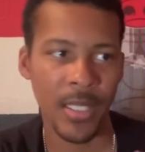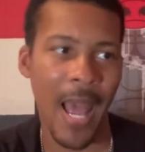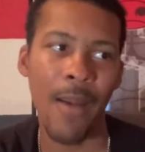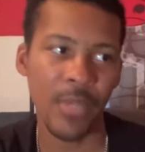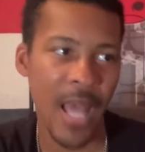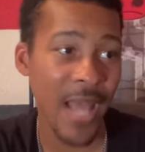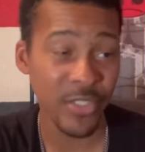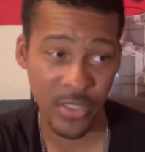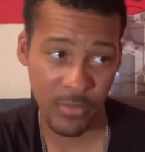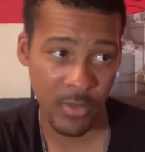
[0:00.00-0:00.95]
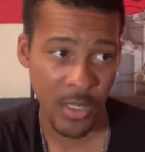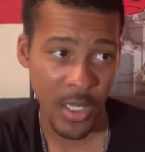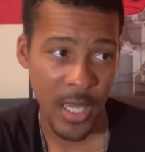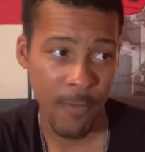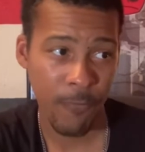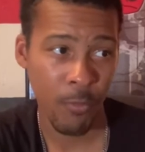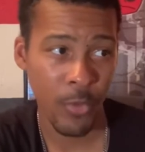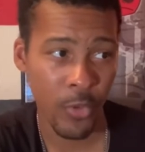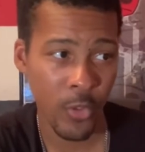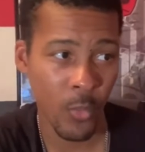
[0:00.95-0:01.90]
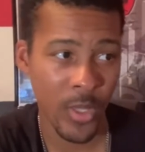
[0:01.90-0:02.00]
I just am
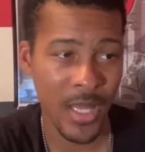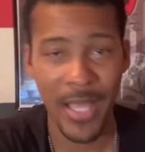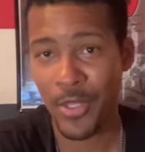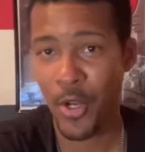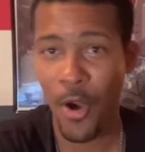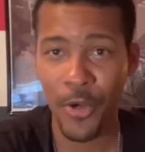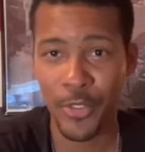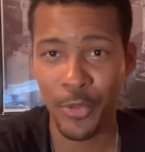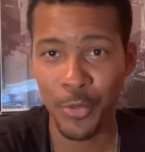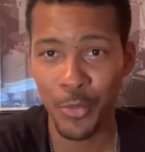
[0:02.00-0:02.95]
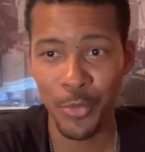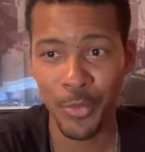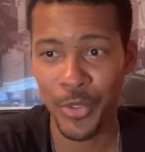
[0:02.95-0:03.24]
familiar with like the cartoons